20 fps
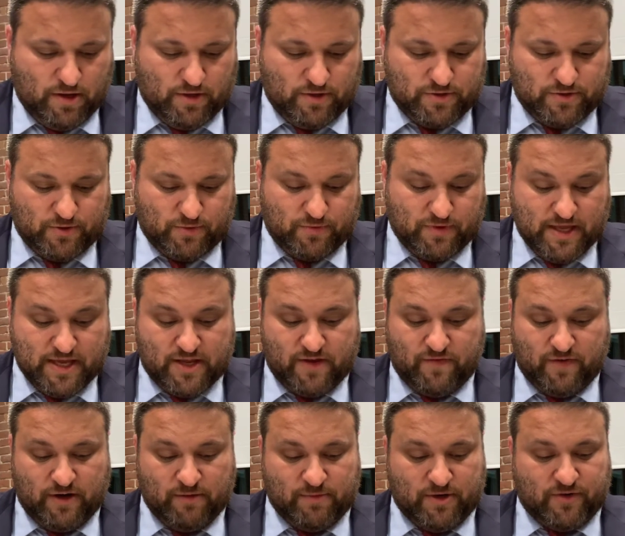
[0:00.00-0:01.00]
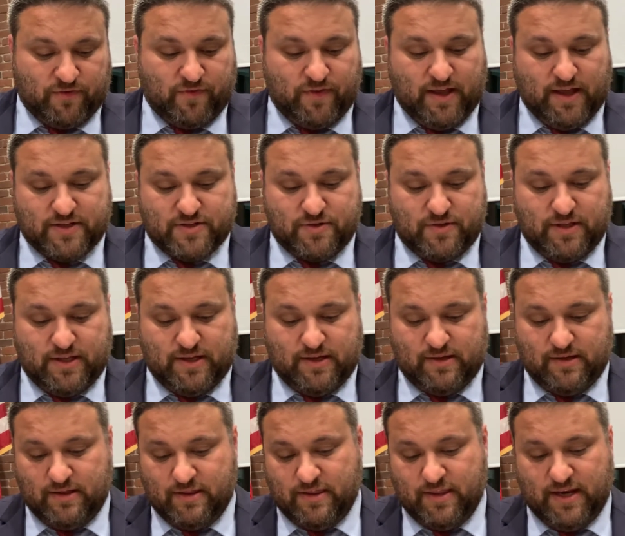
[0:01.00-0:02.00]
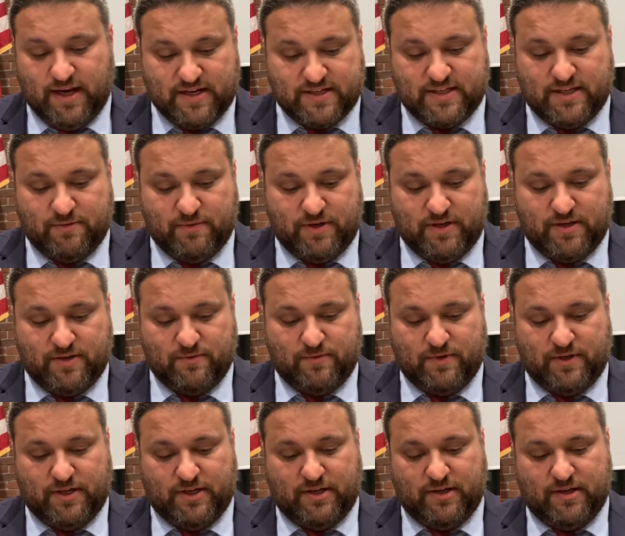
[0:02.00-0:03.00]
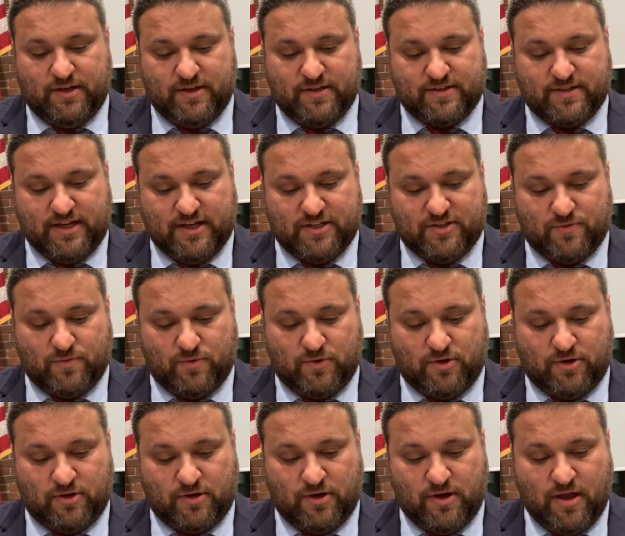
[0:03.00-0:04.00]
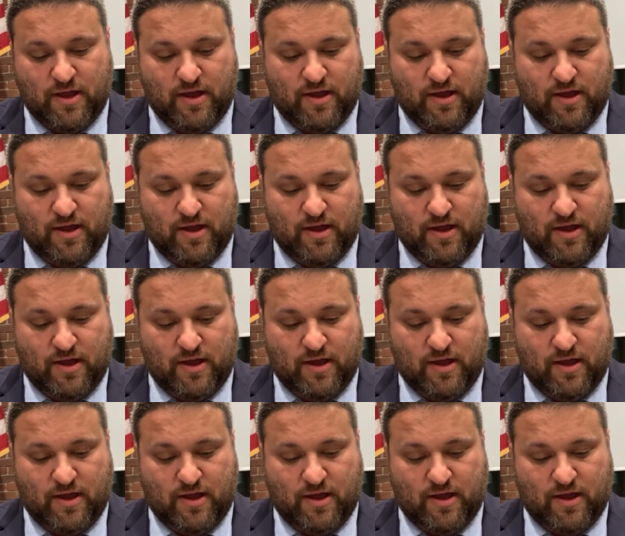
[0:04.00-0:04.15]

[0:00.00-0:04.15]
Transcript: So thank you very much for that. So the next thing we discussed were